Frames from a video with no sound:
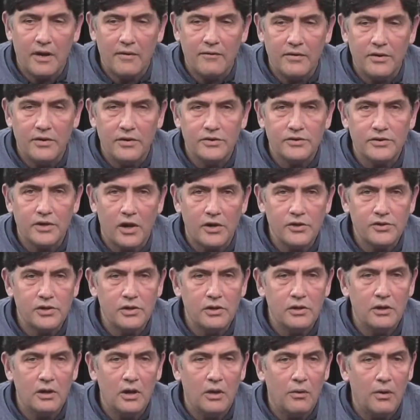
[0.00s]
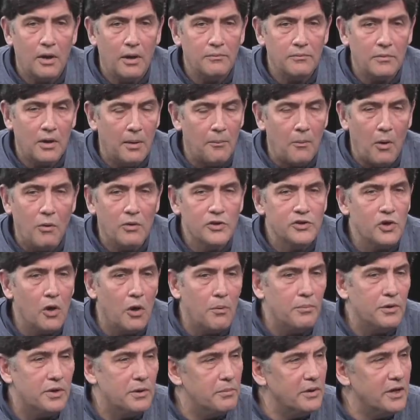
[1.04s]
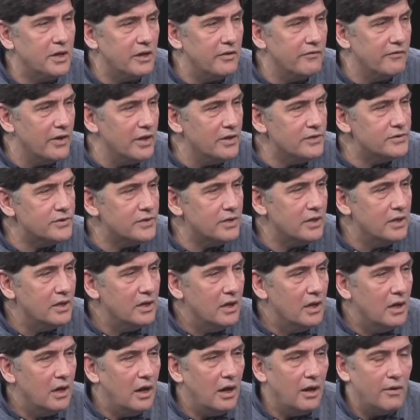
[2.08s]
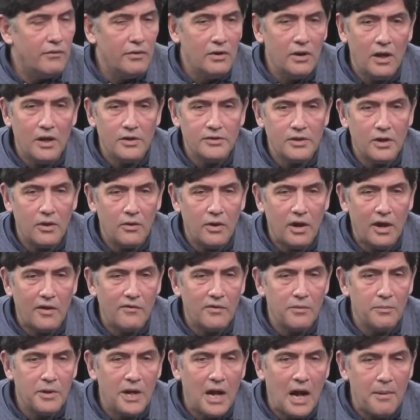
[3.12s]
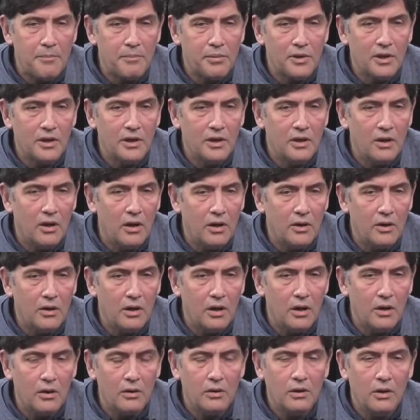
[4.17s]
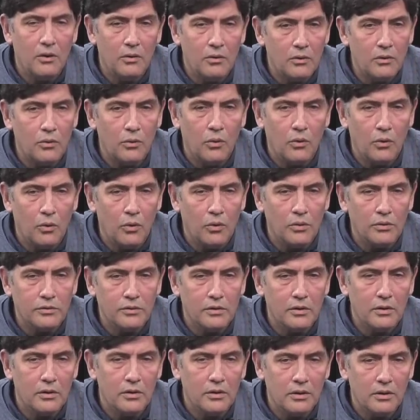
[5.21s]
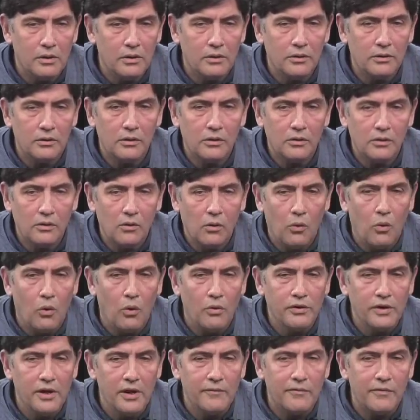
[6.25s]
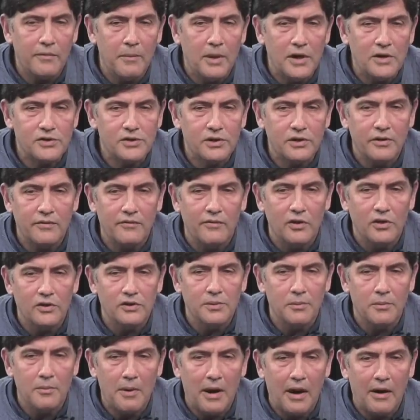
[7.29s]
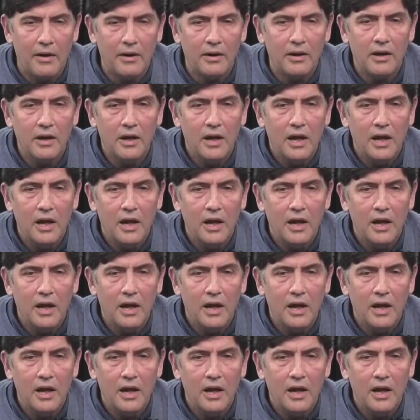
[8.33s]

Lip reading: of the discussion. You know, I'm always open to be convinced. I realize I don't have a monopoly on you know, all the information in the Village of Mamaroneck.